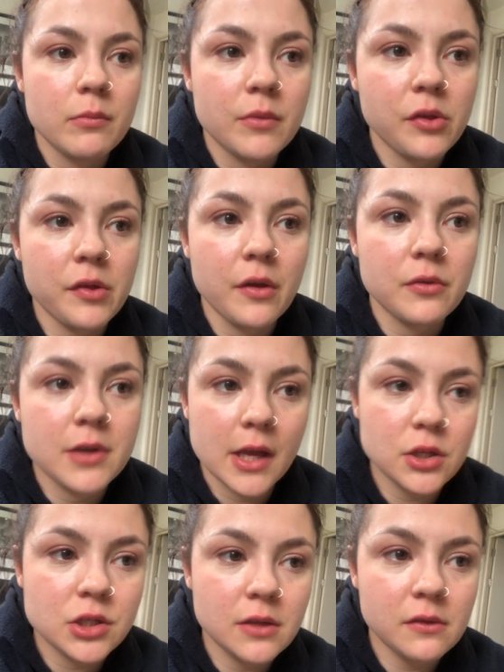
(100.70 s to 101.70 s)
So
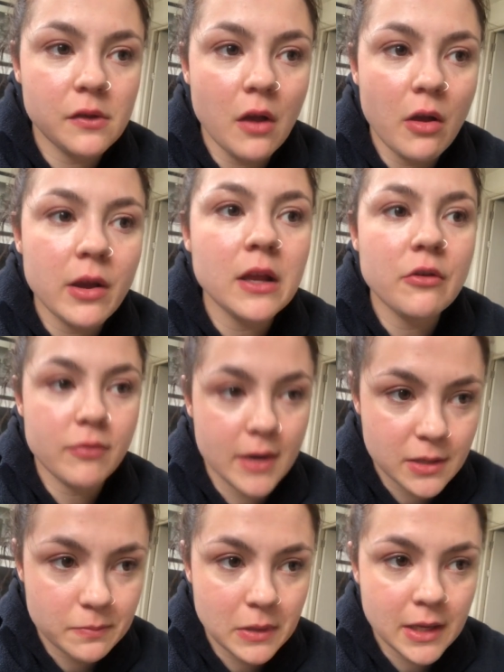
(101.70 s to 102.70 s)
tensions are
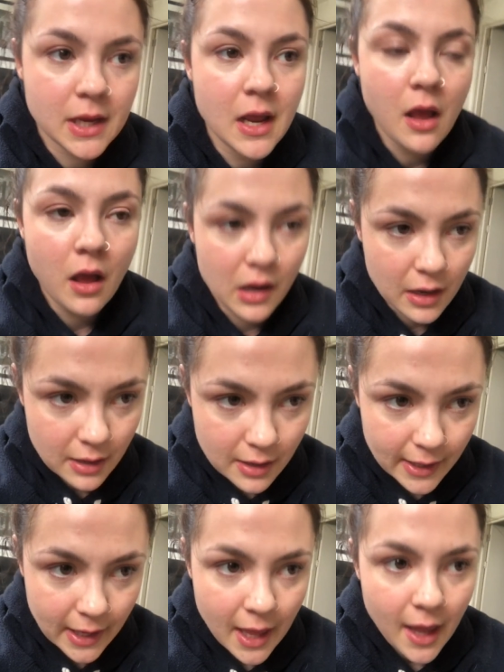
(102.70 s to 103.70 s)
incredibly
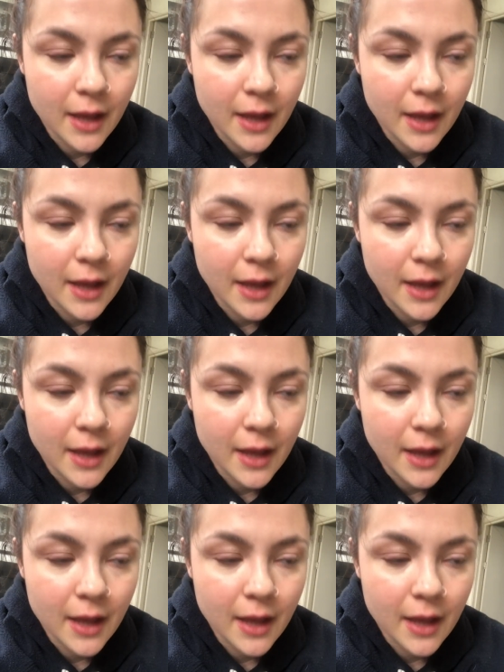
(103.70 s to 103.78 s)
high.